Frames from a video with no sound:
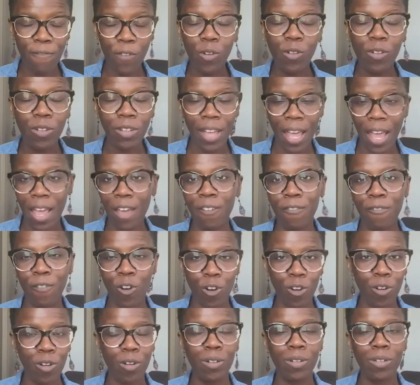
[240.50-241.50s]
full head of
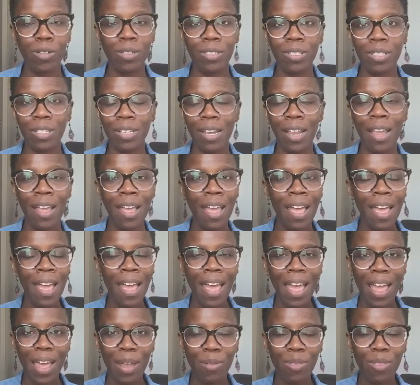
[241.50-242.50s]
curls,
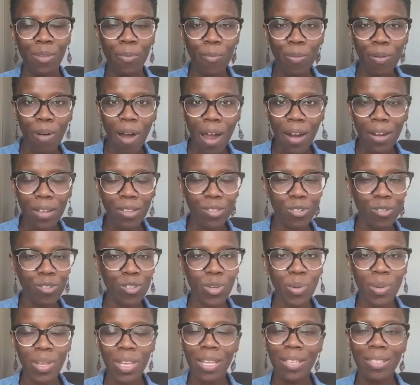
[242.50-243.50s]
and the products are
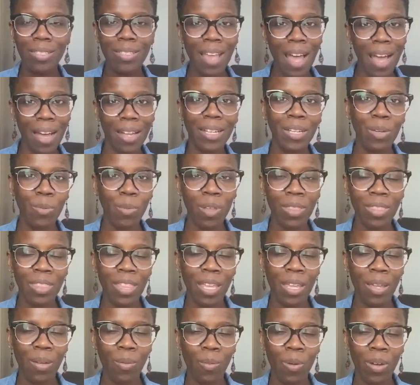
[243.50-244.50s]
doing exactly
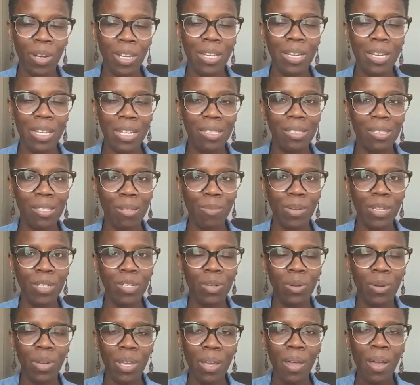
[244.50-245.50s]
what it needs to be
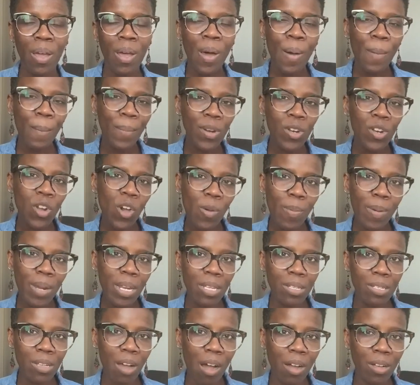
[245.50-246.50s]
doing. But
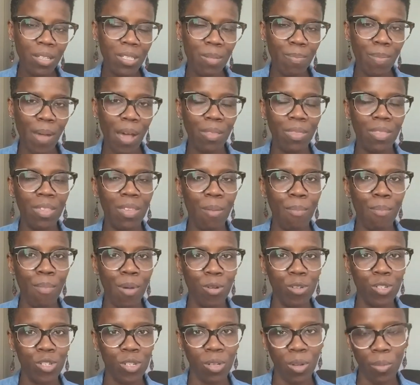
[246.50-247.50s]
nobody talks about the
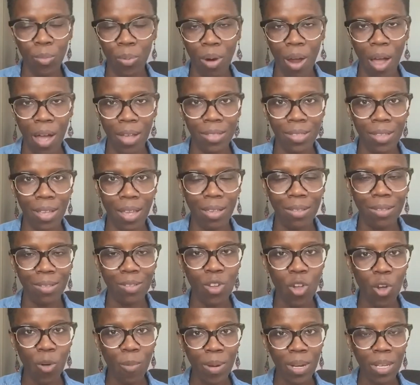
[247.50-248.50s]
emotional process.
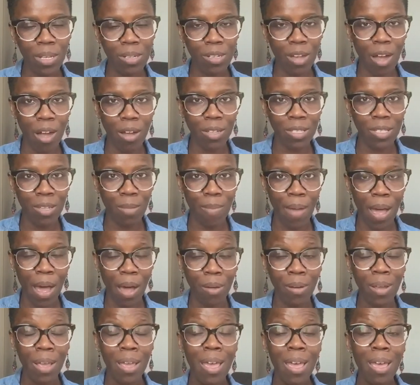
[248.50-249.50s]
Nobody talks
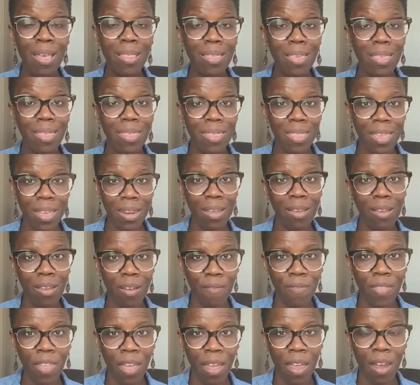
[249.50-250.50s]
about the thinning
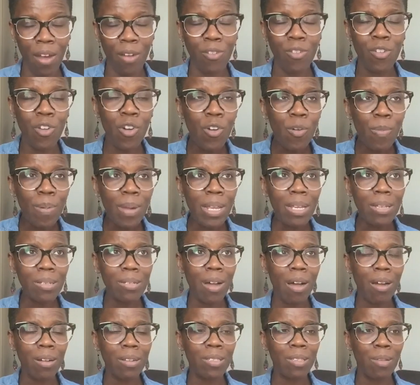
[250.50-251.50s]
of the hair. Nobody
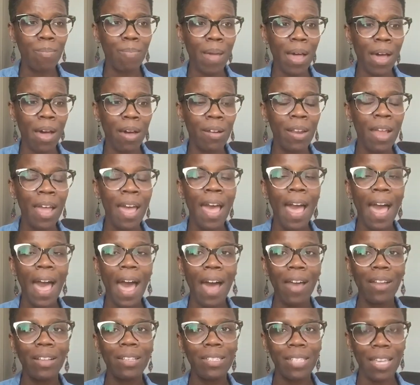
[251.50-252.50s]
talks about
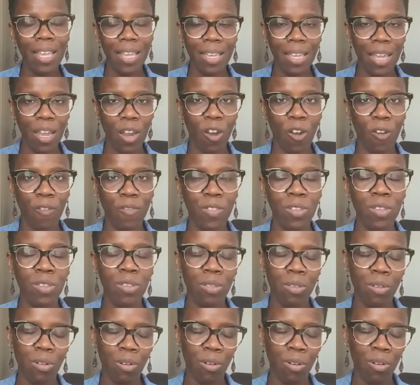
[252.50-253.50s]
how to take care of
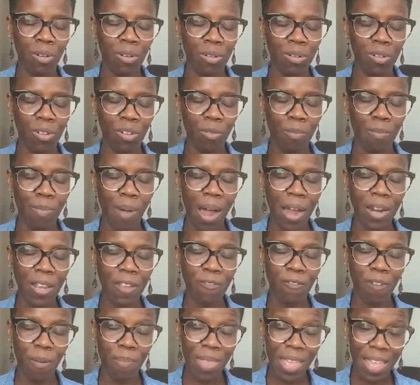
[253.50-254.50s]
your body
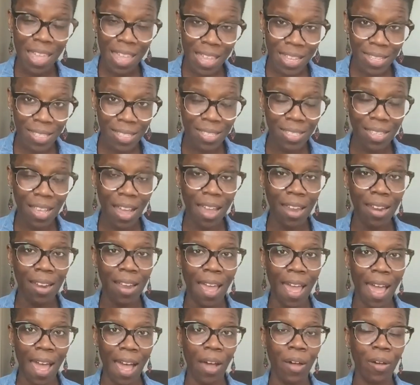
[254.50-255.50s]
from the inside
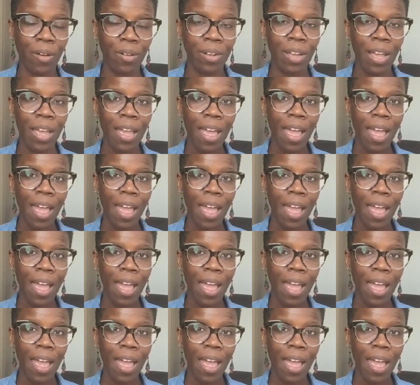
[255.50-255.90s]
out.